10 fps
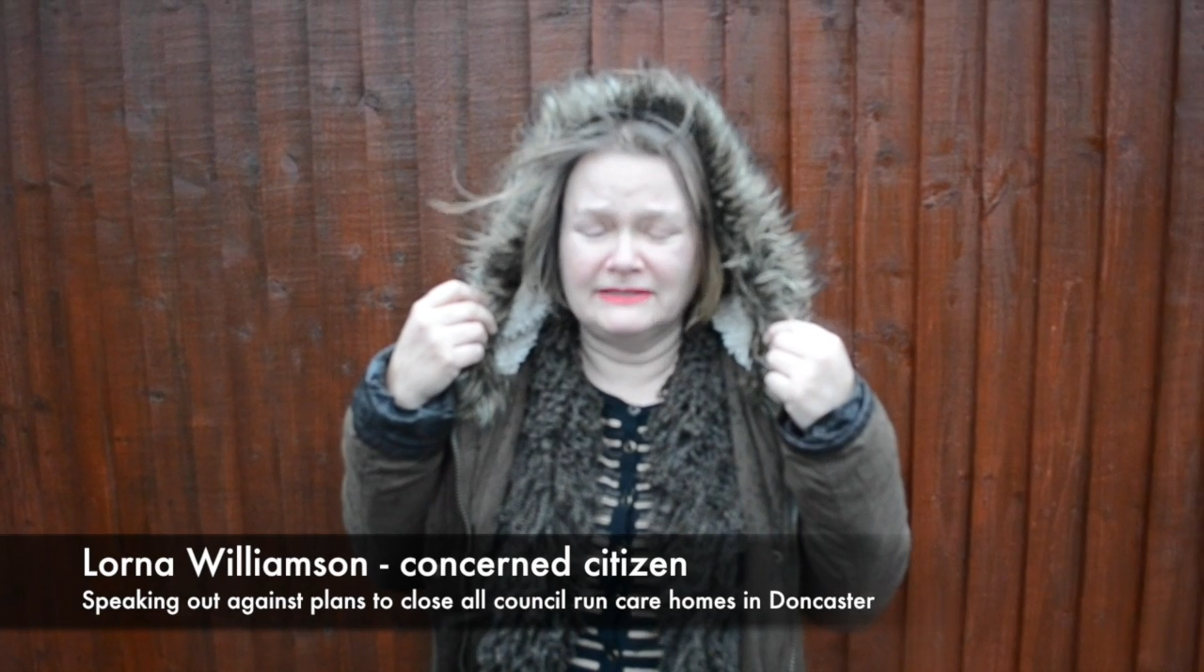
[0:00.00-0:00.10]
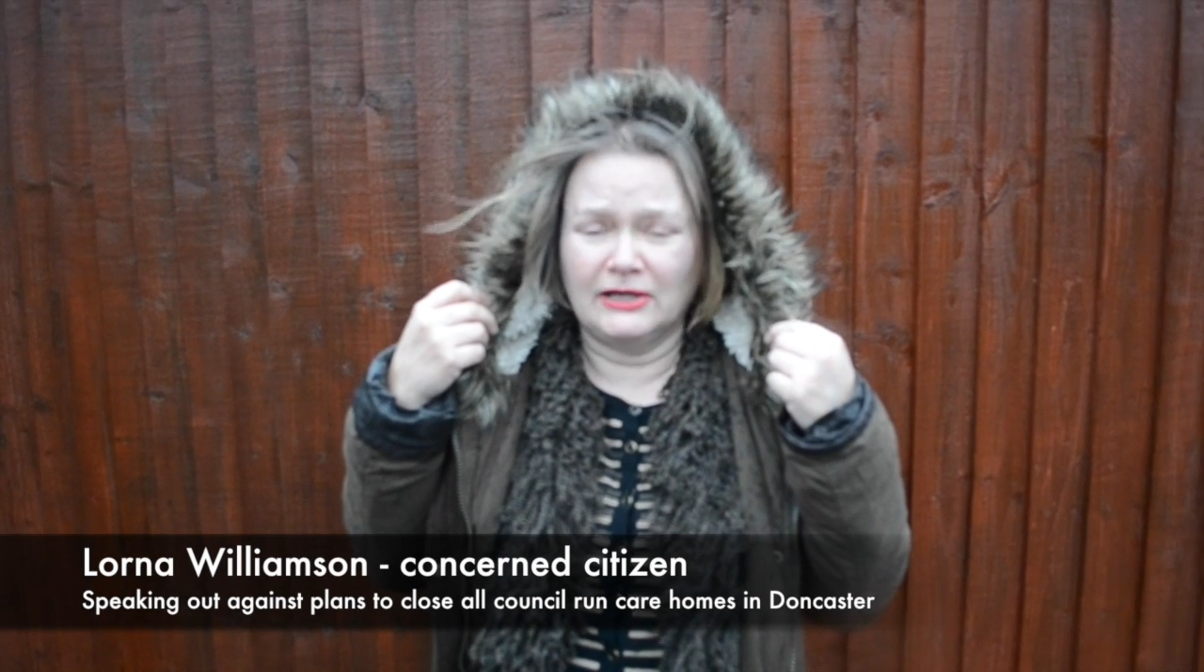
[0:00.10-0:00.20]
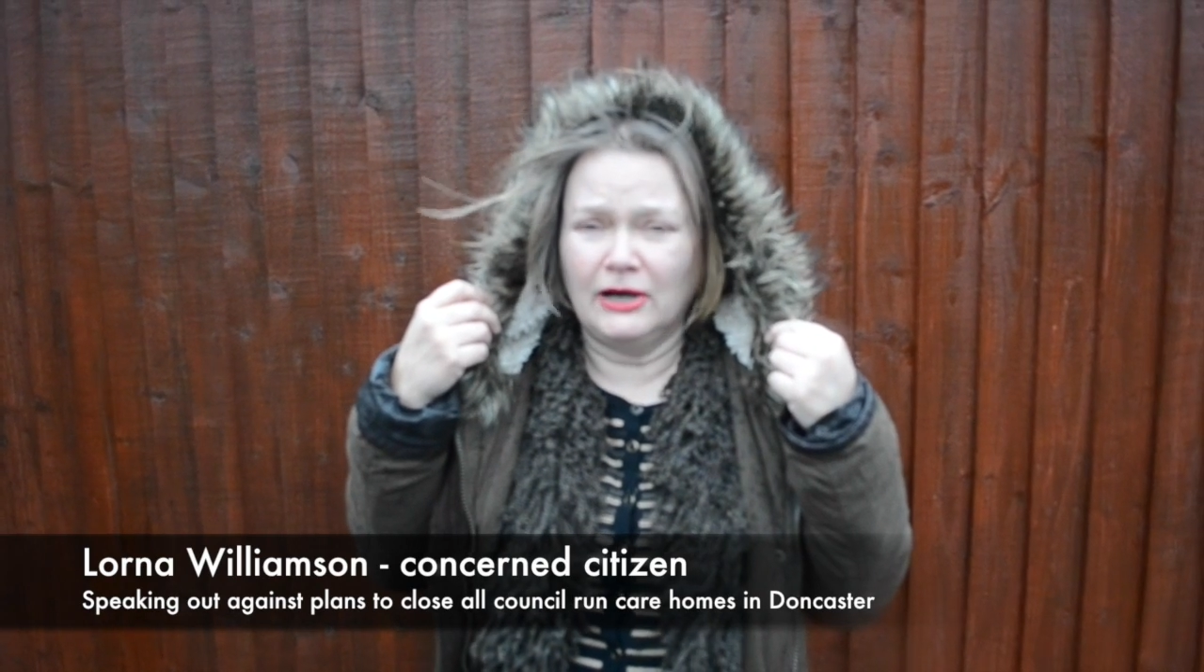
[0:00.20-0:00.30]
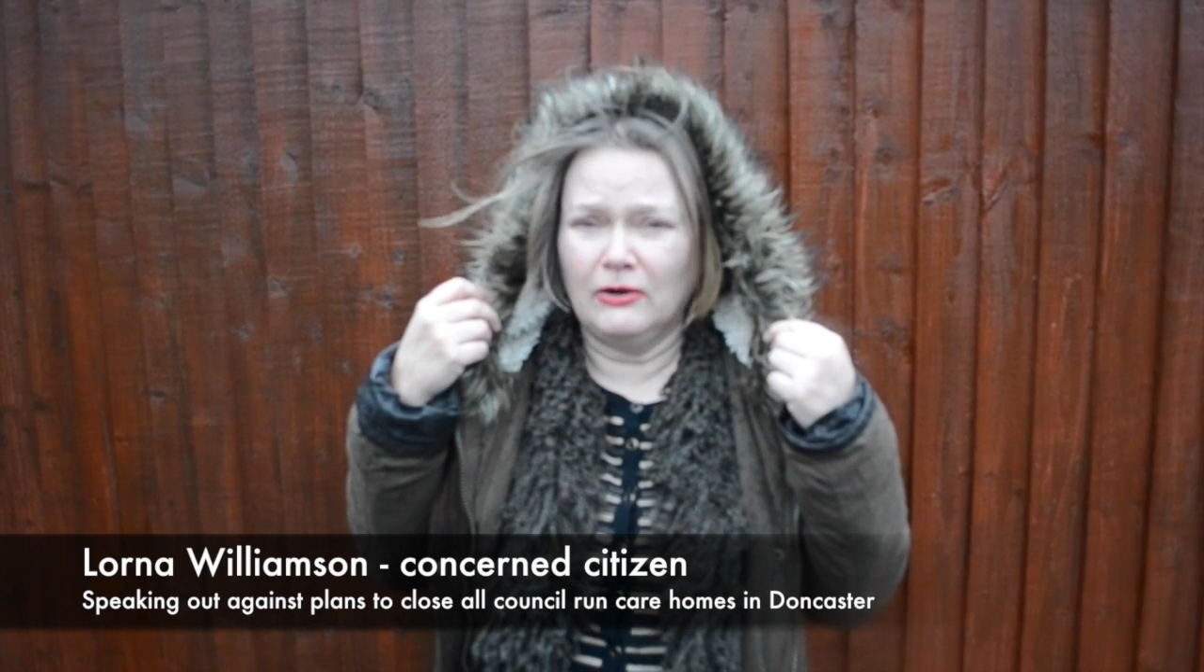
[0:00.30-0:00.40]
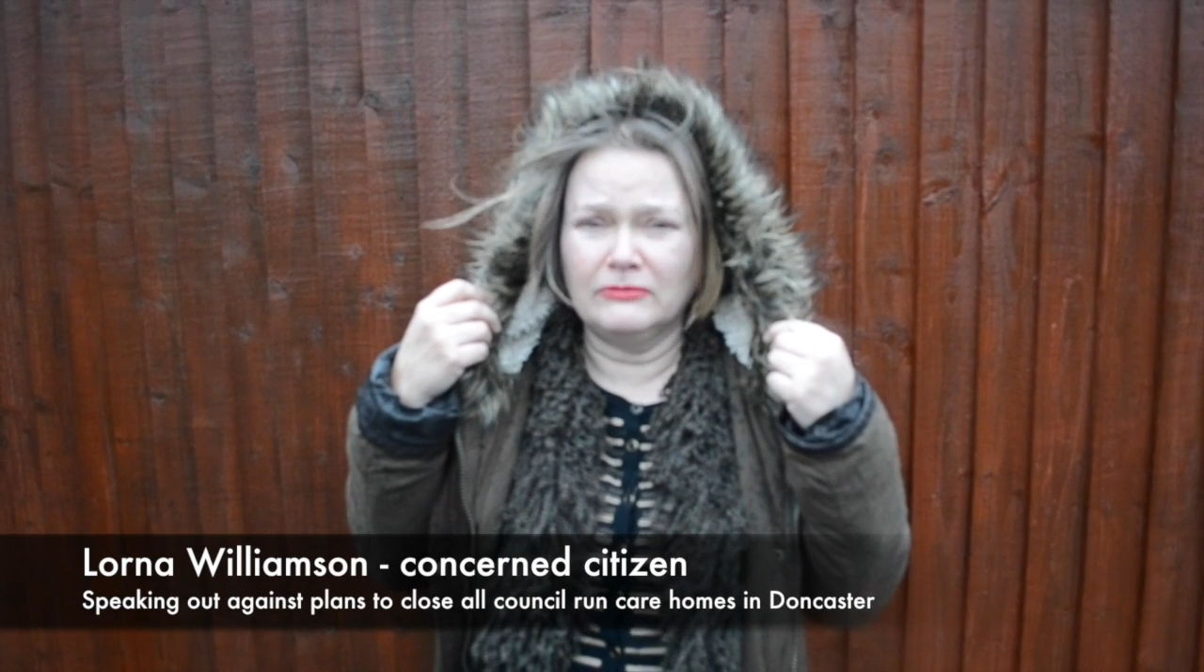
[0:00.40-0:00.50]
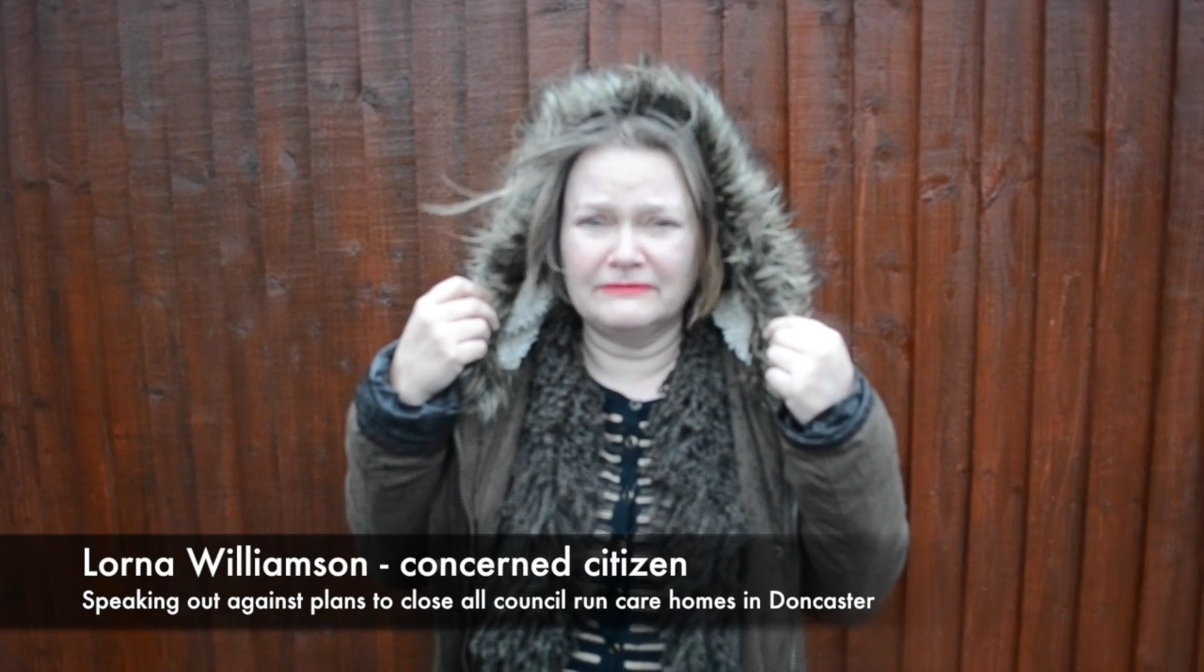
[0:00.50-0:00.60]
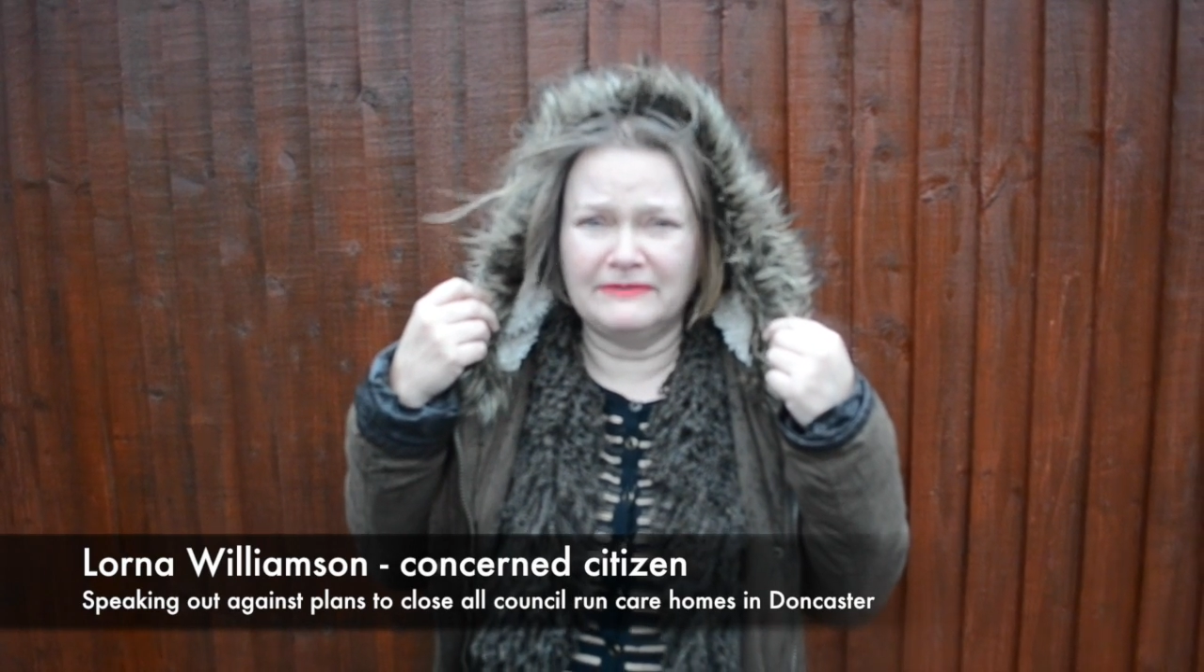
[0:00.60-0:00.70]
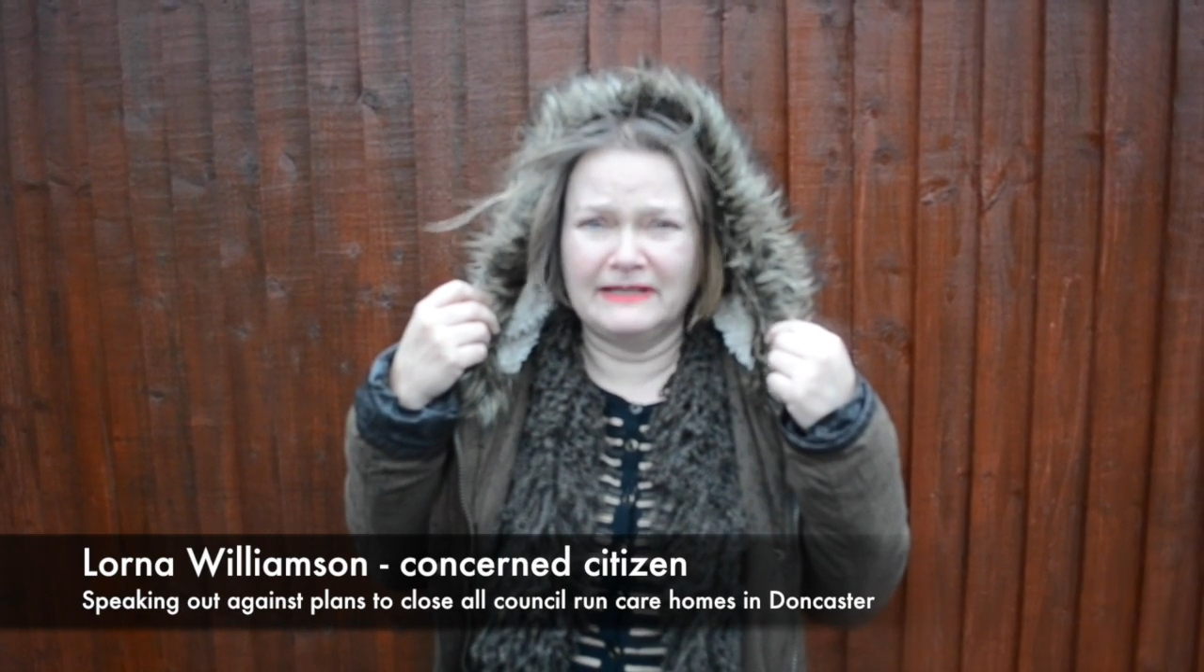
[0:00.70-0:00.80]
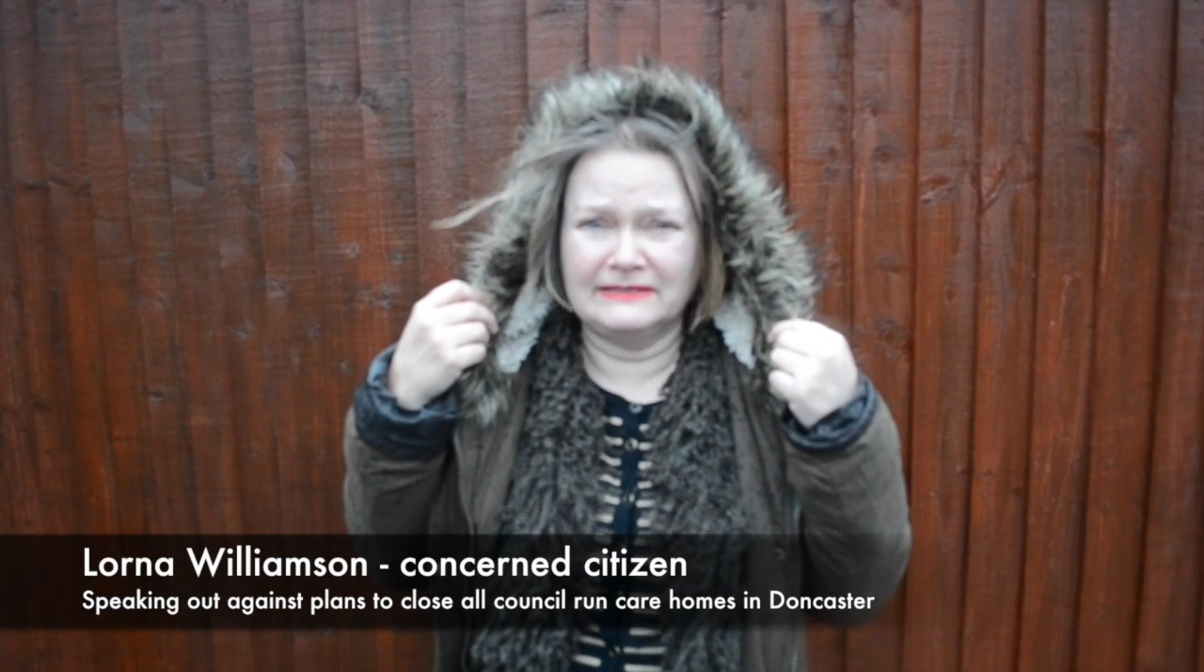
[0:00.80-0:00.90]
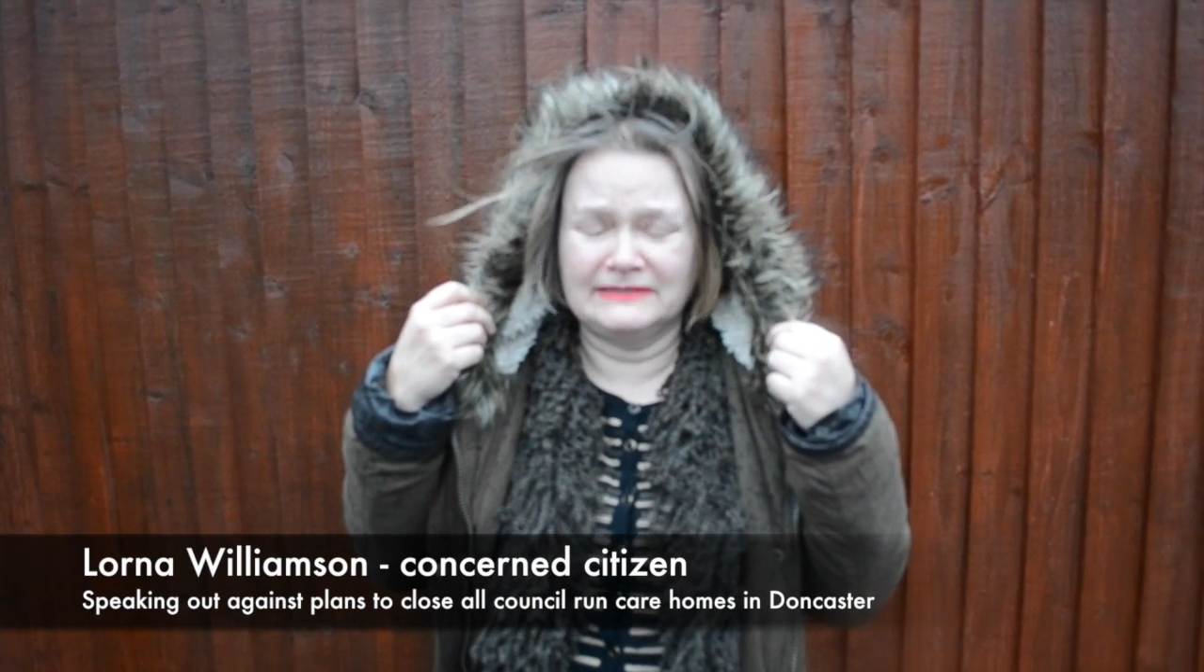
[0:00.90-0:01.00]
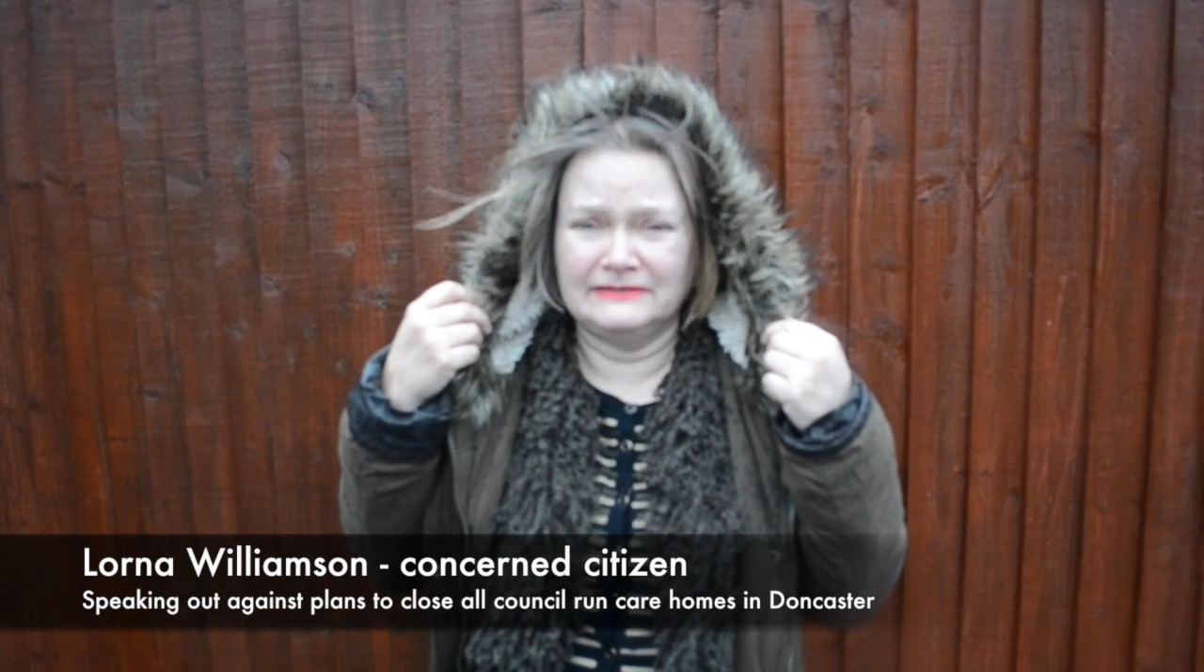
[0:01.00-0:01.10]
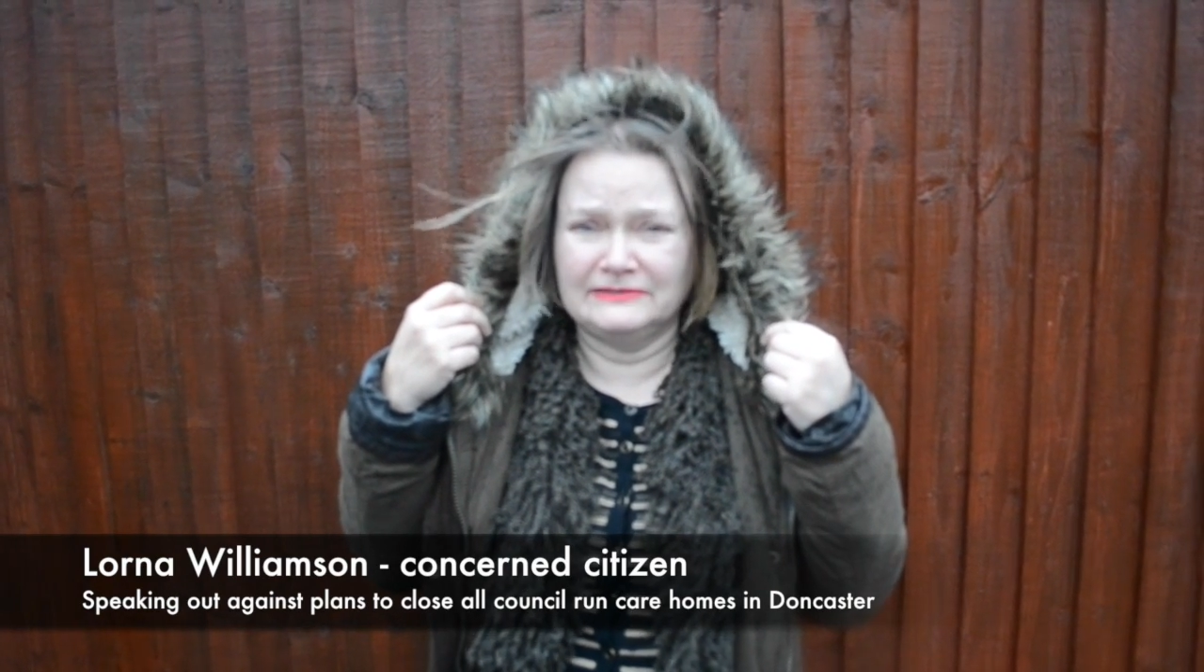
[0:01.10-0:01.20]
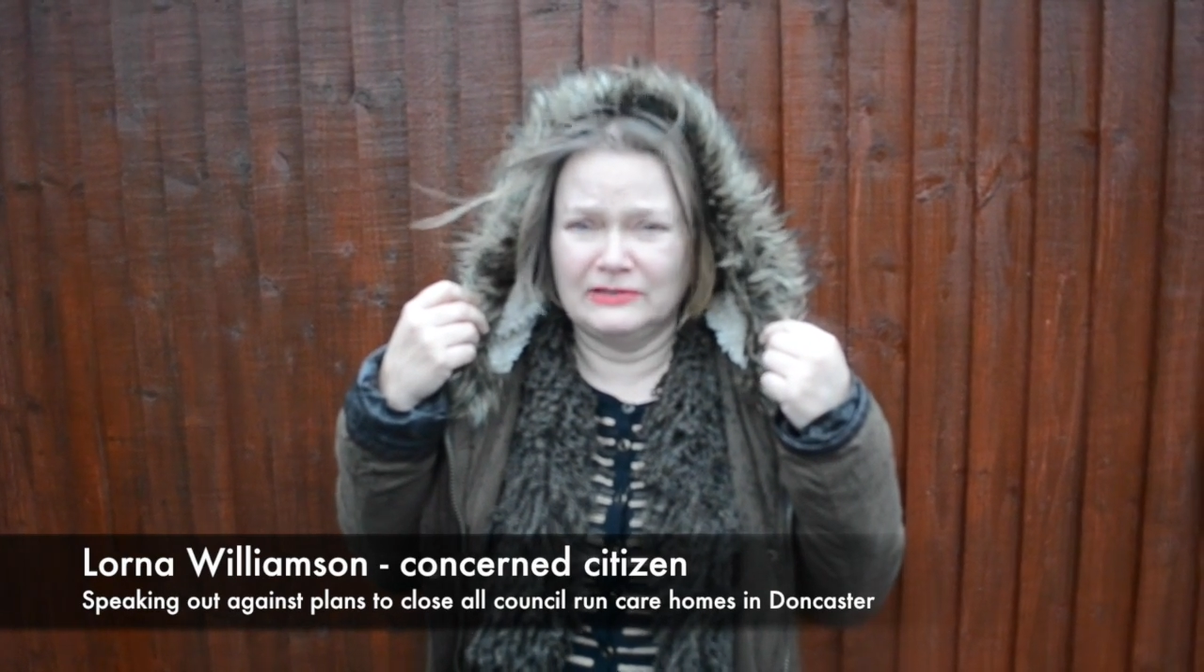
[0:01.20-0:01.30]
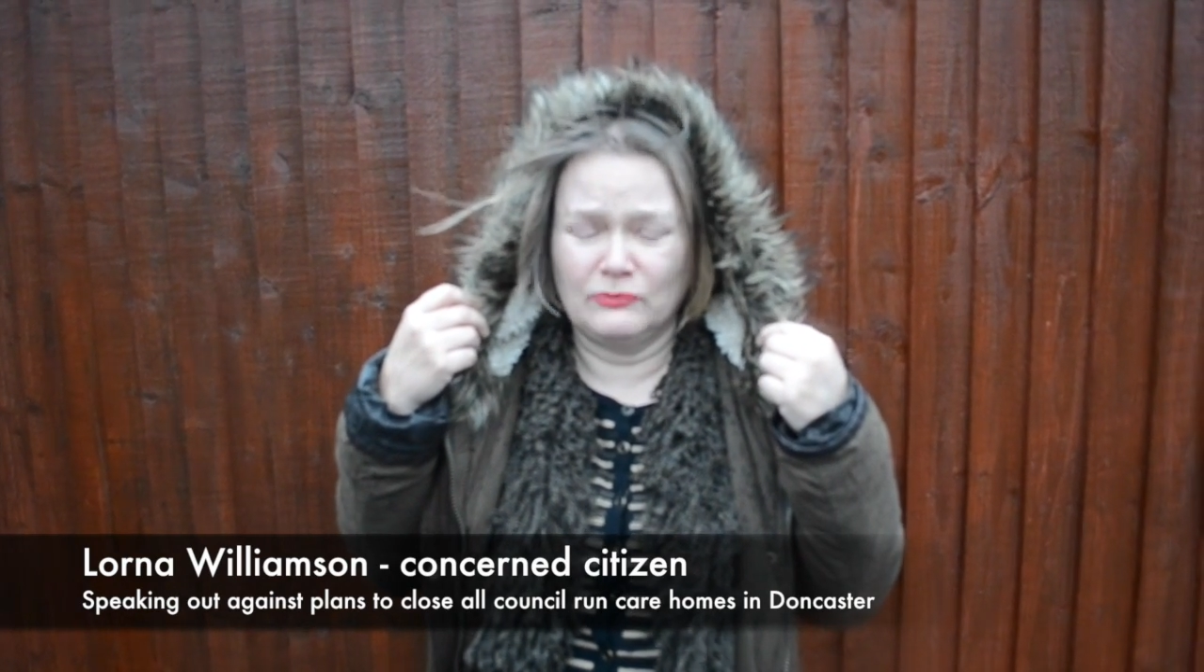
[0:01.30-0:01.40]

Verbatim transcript: in the whole of England